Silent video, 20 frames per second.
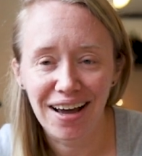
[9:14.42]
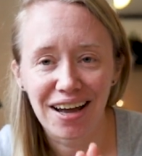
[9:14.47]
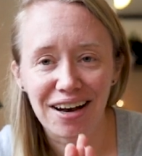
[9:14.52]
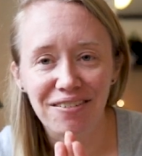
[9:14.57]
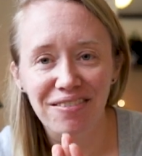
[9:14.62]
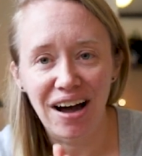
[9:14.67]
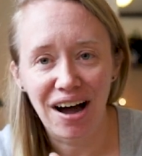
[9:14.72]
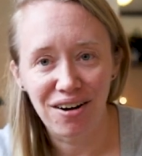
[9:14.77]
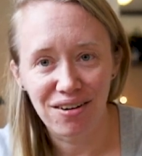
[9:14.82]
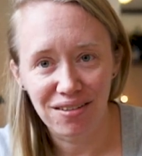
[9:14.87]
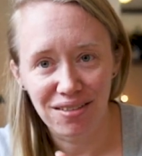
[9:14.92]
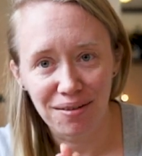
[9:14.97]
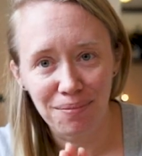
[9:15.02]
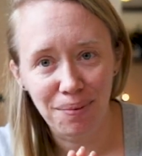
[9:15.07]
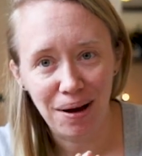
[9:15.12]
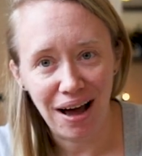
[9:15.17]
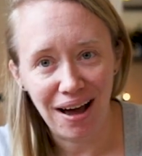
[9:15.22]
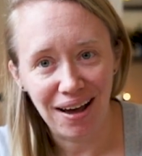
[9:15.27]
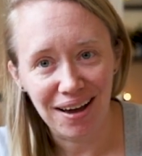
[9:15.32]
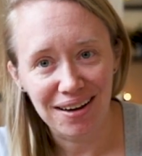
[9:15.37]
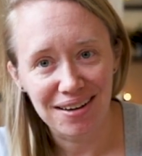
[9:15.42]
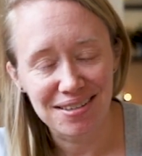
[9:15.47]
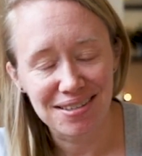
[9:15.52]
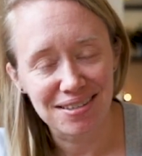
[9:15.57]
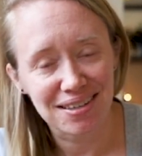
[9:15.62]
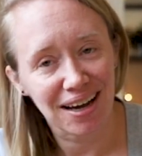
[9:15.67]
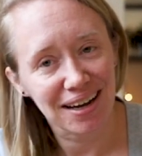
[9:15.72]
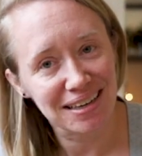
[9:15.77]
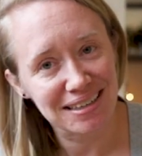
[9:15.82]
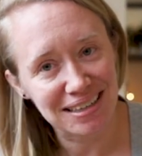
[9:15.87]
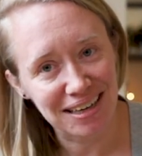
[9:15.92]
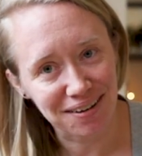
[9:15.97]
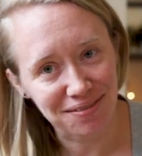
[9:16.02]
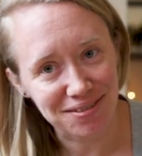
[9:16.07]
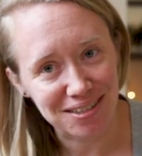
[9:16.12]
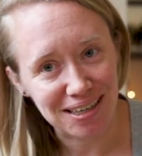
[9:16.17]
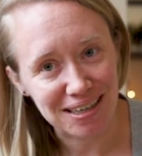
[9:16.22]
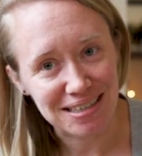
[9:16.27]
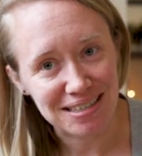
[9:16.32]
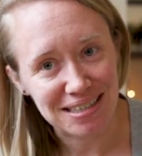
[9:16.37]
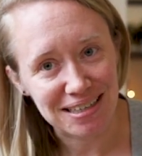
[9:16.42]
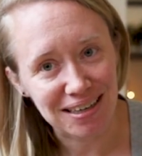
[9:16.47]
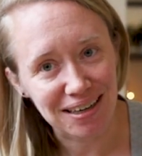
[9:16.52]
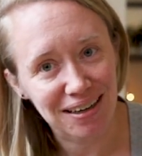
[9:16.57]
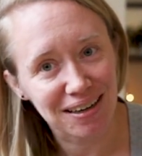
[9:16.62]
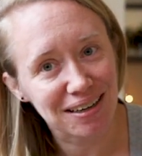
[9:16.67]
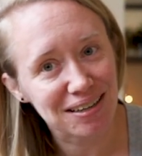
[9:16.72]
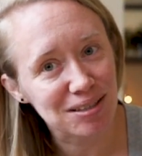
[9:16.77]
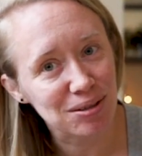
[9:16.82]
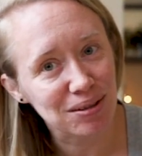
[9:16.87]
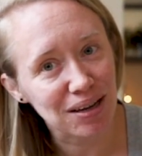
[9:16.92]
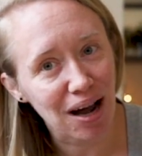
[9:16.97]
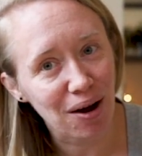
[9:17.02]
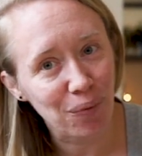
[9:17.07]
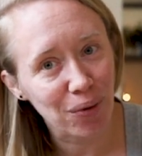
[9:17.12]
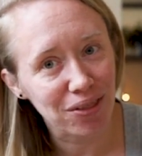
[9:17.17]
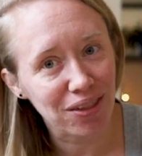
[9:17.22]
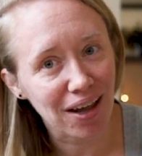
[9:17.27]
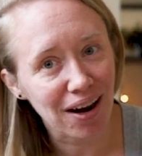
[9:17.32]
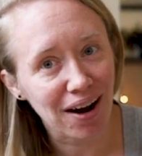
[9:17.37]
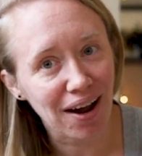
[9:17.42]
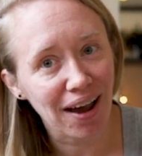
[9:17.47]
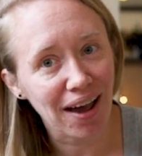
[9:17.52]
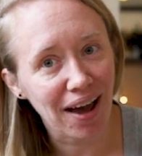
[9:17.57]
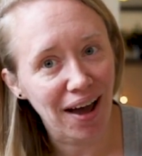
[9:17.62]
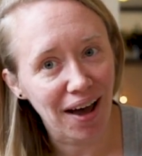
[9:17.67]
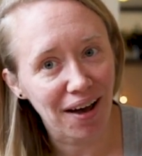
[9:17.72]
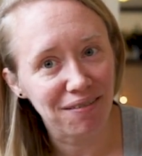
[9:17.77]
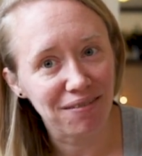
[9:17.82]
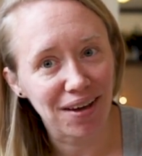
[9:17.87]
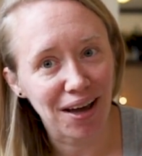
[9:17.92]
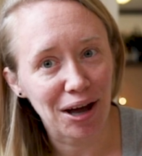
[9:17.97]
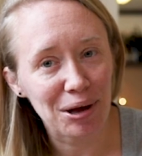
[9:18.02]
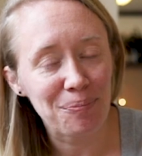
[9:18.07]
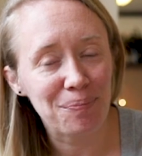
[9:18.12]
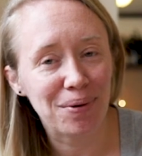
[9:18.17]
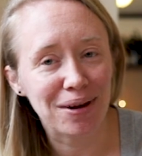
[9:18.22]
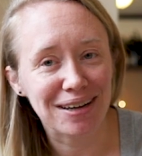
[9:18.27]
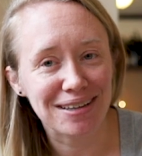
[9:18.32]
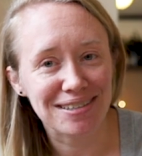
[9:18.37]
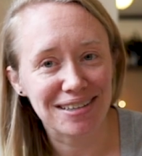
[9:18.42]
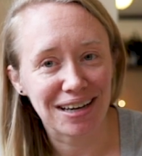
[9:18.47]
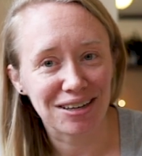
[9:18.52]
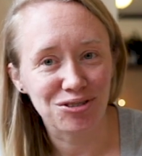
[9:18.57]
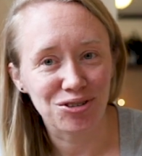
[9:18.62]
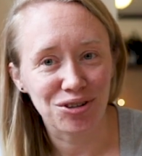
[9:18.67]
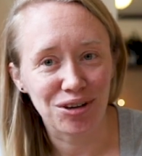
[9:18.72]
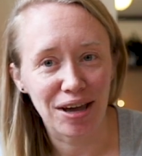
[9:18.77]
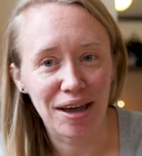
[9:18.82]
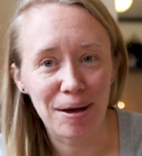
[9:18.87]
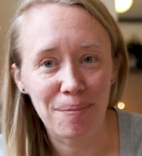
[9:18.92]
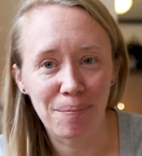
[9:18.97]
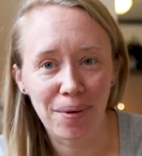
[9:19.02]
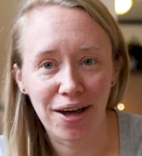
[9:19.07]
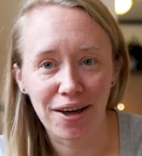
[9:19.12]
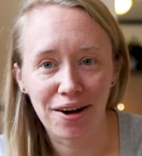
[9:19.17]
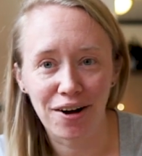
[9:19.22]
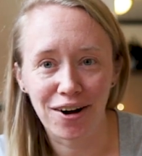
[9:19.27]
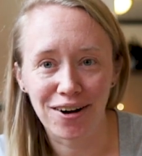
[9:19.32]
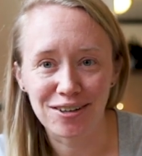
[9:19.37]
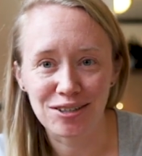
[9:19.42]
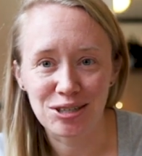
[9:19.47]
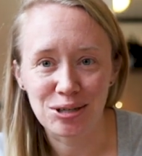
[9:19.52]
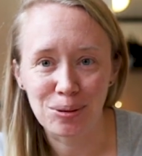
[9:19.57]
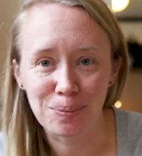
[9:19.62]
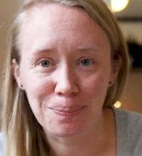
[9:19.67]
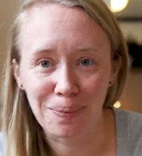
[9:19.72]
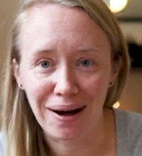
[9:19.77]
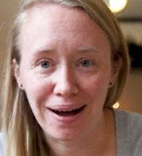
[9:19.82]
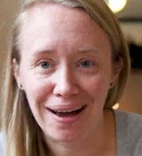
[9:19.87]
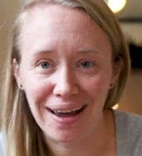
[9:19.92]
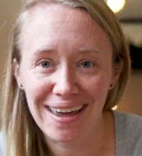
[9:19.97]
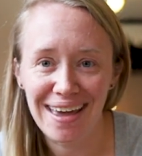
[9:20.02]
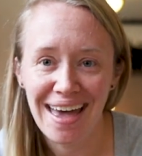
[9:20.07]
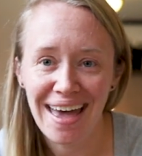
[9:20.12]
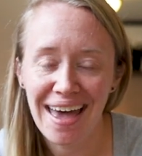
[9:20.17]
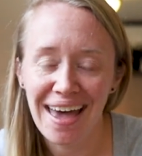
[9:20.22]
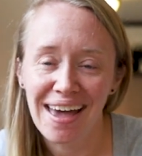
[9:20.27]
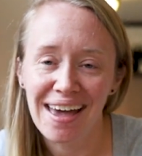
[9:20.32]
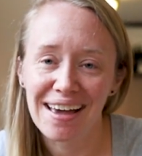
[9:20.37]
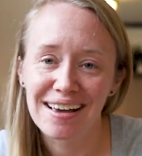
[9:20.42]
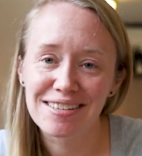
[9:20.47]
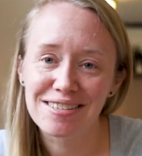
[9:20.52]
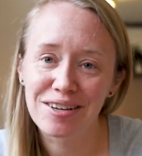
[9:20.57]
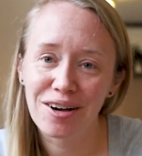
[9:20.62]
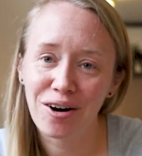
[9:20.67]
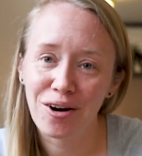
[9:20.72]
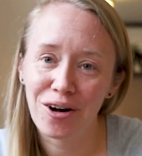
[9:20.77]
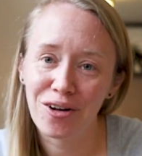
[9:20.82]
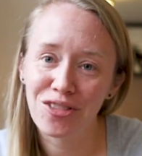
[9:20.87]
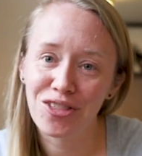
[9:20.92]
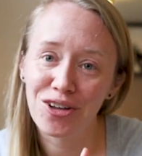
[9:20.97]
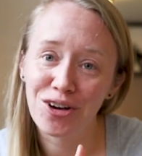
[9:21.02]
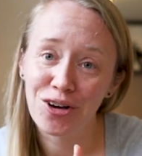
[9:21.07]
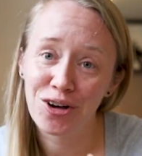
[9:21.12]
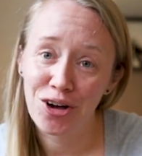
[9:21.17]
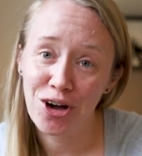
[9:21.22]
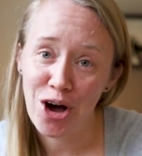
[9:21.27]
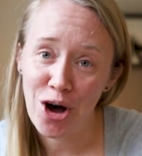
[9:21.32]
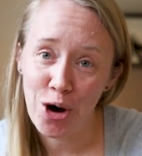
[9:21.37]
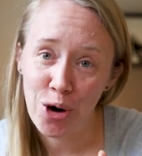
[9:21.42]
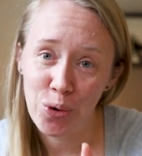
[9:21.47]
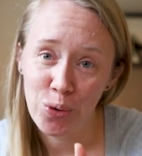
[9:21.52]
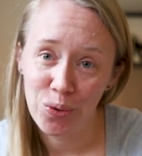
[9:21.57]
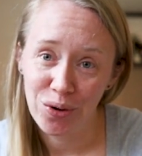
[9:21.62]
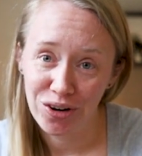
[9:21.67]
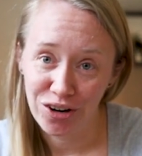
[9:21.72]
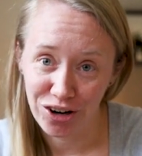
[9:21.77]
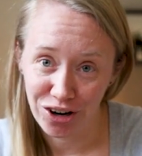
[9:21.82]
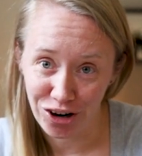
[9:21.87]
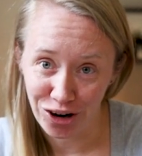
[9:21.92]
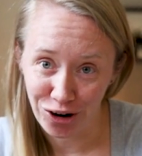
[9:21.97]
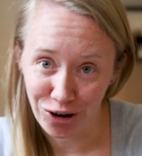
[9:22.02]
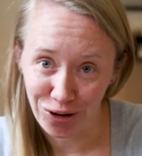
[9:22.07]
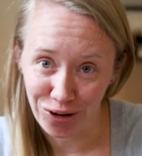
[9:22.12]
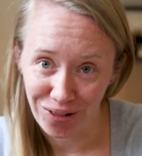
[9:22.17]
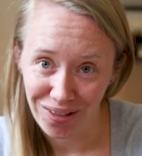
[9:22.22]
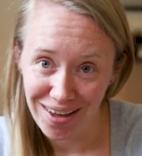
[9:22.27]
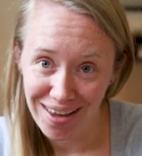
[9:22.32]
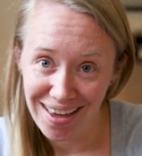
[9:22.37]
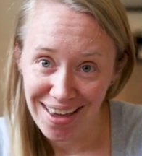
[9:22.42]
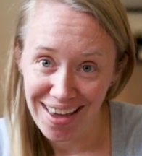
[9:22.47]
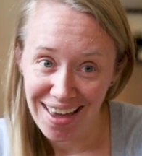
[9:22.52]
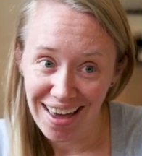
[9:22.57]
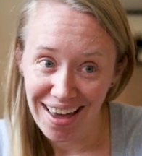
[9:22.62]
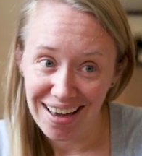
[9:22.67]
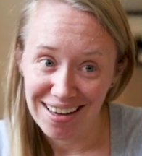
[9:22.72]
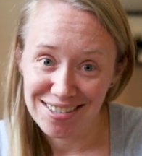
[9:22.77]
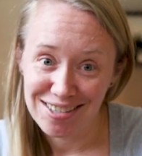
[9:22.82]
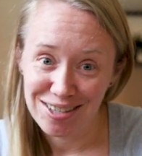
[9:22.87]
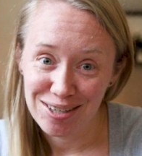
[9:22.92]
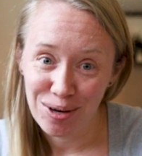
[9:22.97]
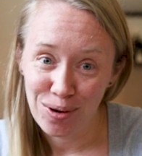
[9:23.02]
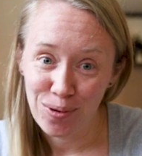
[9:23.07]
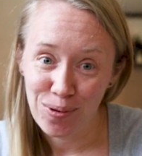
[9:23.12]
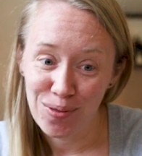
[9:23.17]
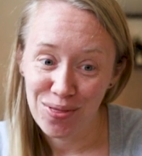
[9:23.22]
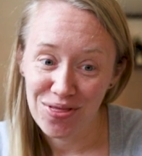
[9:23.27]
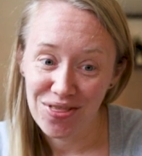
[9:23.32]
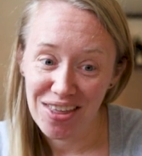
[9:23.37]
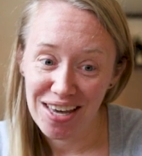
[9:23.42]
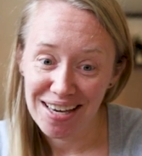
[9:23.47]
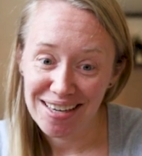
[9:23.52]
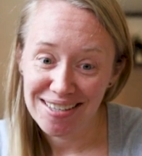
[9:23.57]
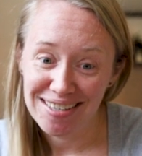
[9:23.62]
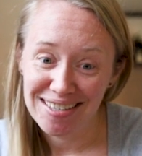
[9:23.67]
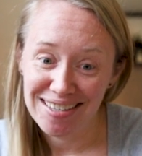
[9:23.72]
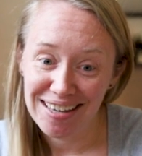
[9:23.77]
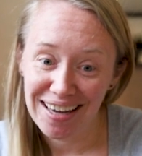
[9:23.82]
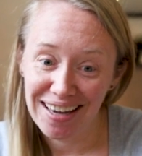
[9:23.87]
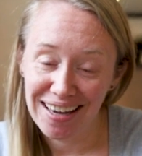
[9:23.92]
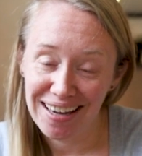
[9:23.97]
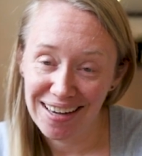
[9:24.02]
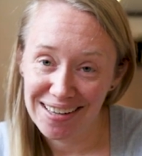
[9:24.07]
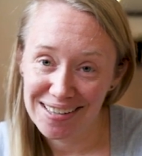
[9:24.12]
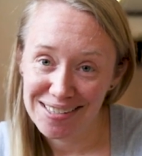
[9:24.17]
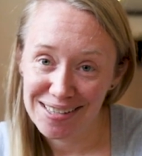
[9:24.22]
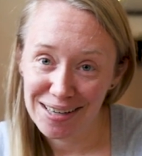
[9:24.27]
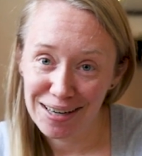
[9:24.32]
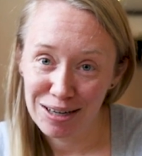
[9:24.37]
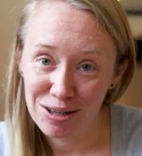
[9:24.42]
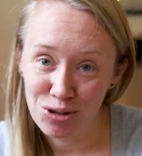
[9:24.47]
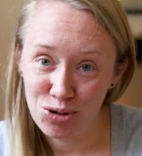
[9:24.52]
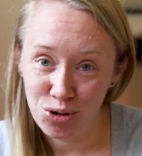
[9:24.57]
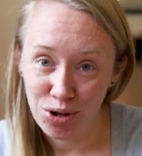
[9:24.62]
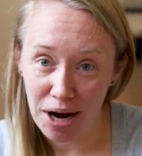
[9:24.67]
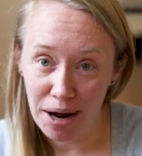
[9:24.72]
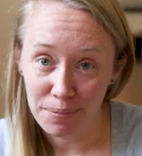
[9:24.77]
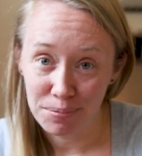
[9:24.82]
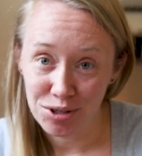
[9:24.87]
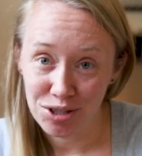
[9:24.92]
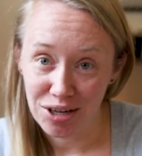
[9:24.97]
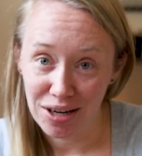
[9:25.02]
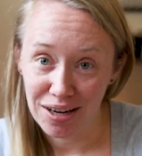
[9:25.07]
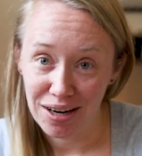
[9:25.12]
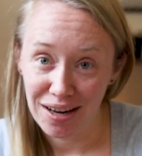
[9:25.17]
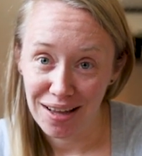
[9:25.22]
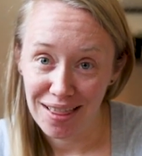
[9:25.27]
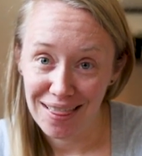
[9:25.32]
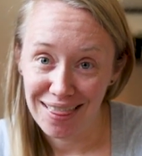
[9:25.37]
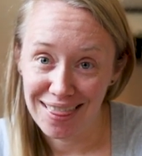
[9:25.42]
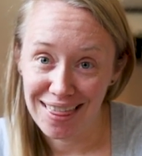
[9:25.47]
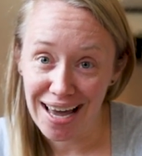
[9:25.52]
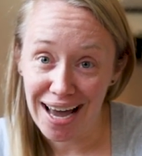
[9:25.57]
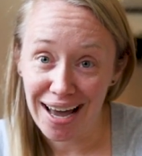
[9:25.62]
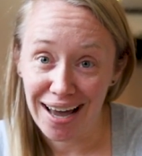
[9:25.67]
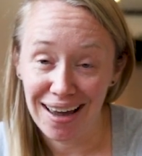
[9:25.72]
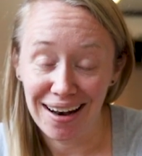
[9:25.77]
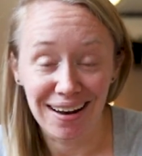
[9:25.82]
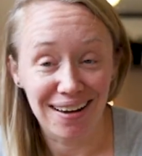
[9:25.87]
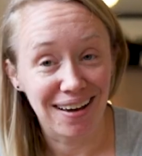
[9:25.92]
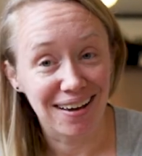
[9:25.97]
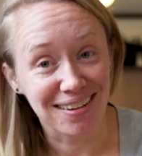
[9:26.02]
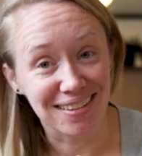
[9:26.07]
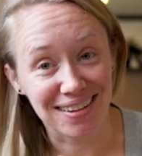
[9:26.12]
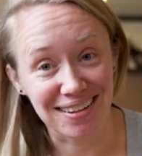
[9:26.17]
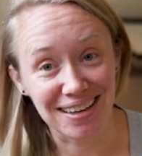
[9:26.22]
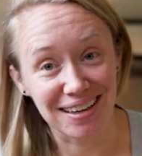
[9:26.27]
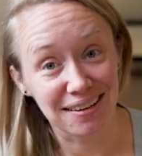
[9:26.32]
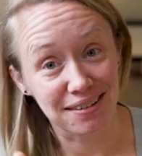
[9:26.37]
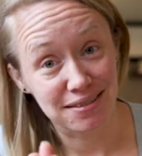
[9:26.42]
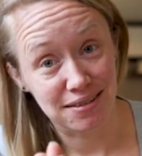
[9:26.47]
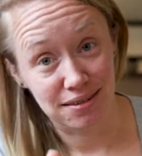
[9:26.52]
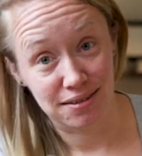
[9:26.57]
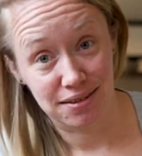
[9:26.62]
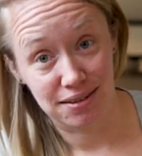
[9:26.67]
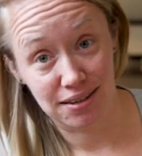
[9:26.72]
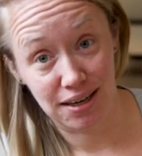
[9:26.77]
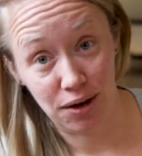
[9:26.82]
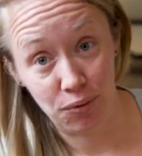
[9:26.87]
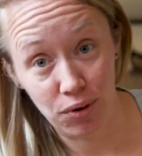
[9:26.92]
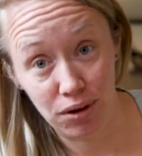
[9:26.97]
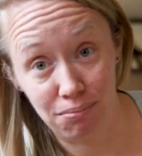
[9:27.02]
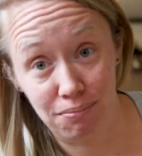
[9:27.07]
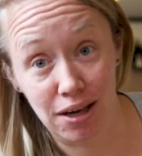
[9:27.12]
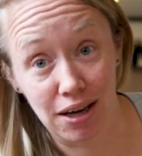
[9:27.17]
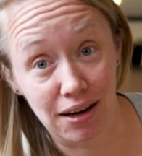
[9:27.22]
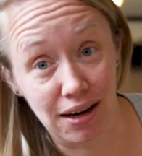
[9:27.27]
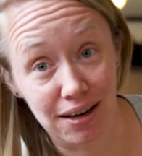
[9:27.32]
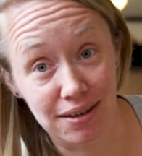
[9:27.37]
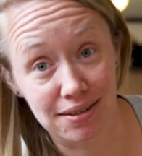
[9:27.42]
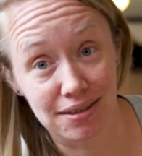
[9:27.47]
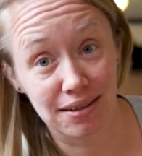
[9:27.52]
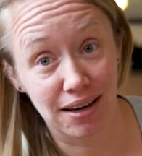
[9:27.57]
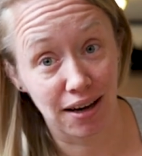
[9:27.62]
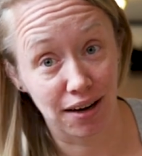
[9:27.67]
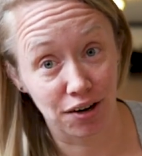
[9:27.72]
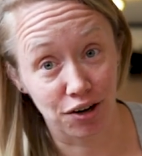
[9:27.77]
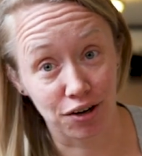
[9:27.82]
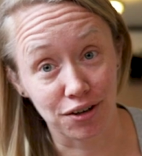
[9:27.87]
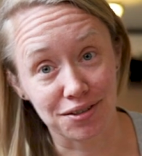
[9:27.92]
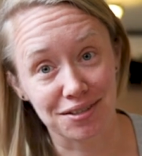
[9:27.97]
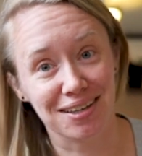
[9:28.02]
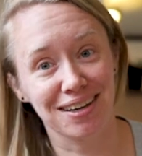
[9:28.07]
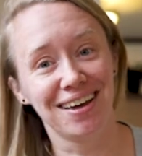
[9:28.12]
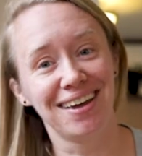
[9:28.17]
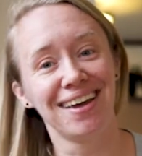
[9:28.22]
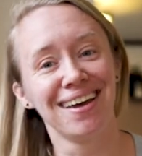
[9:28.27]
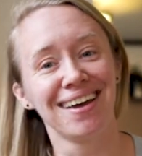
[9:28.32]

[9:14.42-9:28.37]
kind of out of the box a gift idea, and it's not one that I have yet, but it's actually in my cart to buy. It's called the Go Girl. And so this is a contraption that, stay with me guys and girls,